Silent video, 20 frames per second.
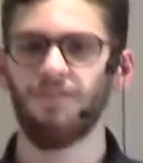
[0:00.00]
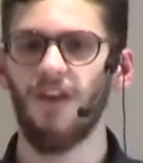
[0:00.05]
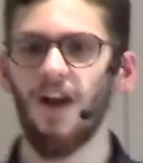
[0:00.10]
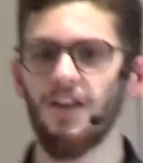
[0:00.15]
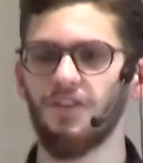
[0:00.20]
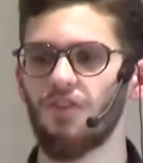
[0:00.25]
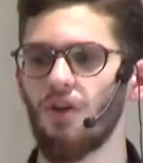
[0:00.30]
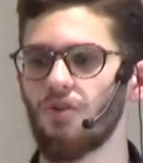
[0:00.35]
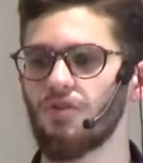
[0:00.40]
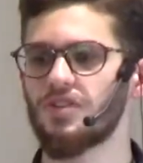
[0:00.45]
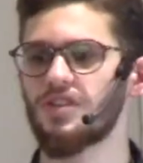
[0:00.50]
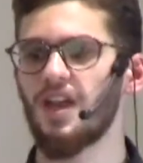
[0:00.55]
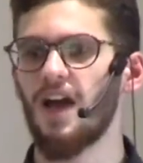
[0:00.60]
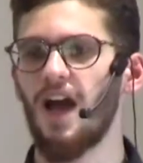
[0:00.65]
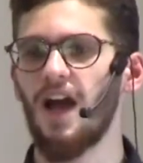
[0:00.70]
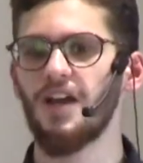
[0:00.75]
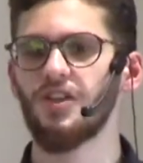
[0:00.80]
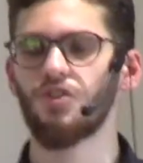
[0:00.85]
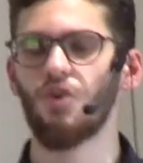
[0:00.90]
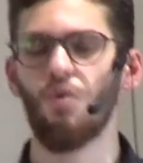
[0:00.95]
fight those
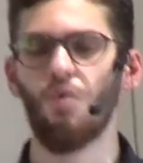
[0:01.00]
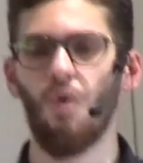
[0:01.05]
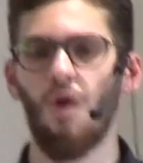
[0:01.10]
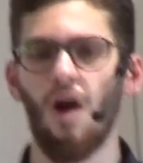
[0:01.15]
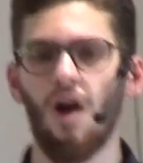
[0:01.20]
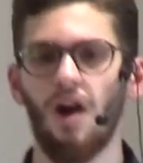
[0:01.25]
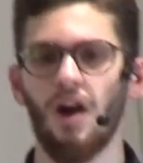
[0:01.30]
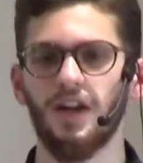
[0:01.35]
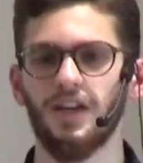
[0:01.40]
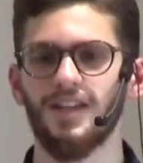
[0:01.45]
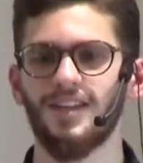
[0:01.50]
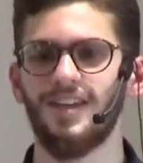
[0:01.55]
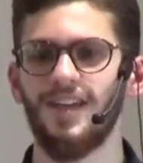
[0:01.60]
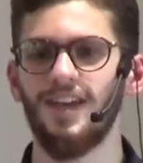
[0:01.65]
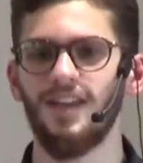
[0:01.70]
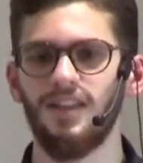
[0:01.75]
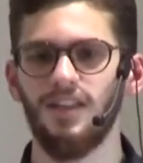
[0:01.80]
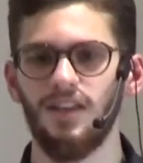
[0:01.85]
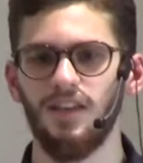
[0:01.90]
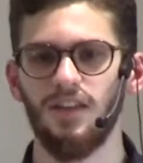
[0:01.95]
guys who are
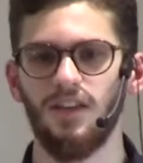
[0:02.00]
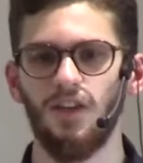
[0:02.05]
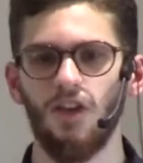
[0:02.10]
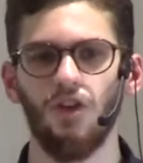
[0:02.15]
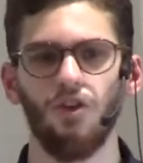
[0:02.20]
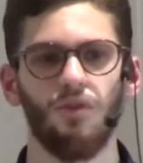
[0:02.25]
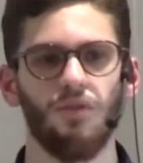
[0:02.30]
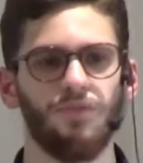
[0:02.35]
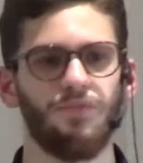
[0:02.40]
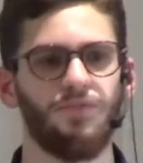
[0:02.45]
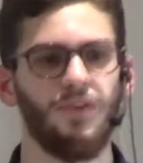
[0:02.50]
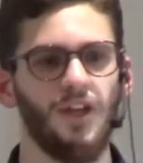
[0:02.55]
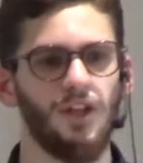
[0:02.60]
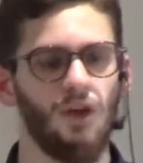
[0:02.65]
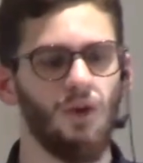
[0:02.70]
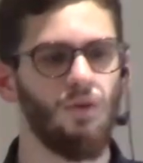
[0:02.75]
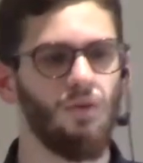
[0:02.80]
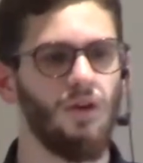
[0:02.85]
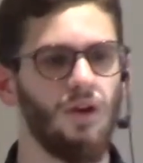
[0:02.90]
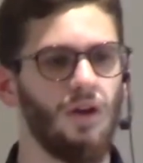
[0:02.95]
killing your
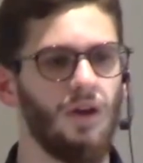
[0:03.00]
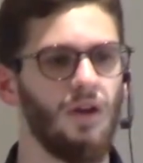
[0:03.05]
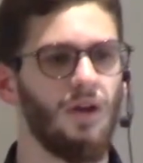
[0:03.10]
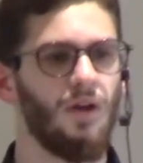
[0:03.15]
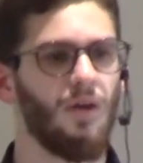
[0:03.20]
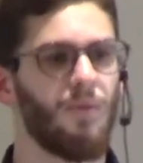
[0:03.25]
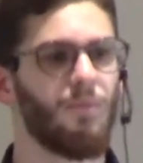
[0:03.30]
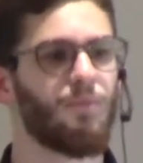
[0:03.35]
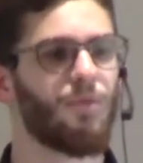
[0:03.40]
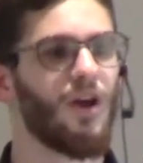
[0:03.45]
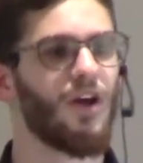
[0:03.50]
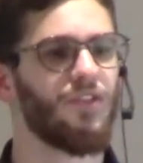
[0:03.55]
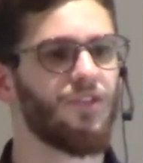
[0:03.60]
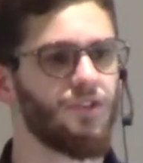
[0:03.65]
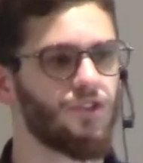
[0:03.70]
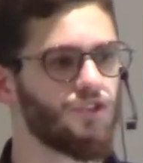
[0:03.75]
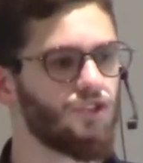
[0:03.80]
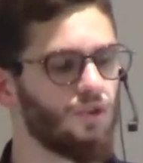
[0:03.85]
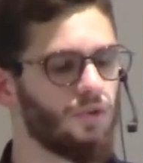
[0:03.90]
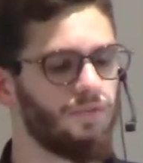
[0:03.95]
fellow
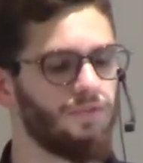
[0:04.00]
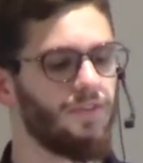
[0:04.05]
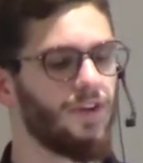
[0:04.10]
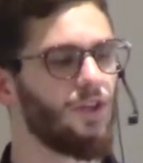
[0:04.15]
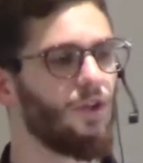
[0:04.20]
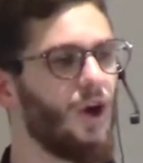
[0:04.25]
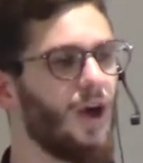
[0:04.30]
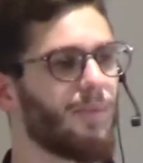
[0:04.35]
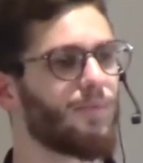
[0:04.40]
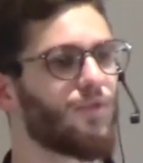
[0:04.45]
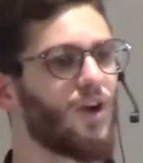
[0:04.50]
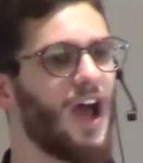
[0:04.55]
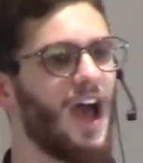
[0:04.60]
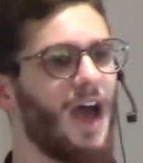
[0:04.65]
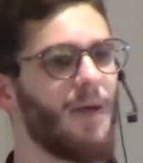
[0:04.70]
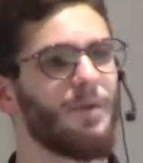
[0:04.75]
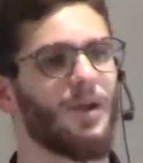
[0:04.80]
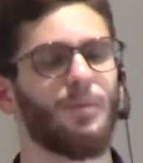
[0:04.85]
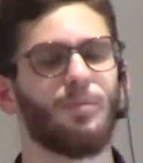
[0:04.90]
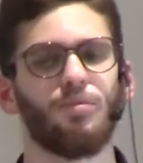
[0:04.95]
brothers, your fellow
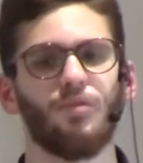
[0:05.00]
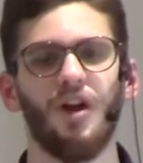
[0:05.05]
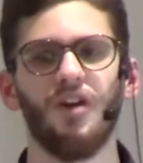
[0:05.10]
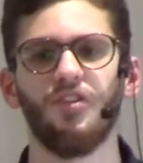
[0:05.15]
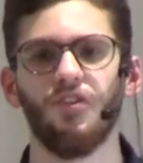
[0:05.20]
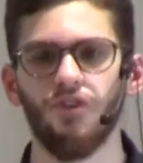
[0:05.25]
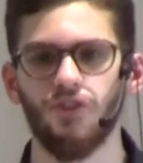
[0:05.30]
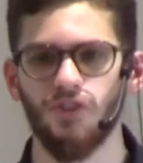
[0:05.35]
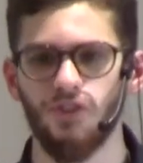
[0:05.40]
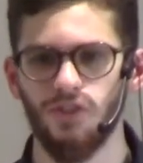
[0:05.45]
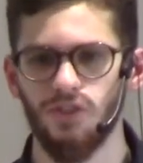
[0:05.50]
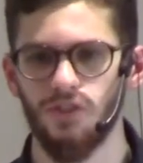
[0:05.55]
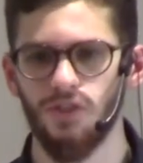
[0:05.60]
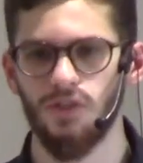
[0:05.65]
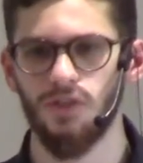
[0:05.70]
Abrahamic brothers.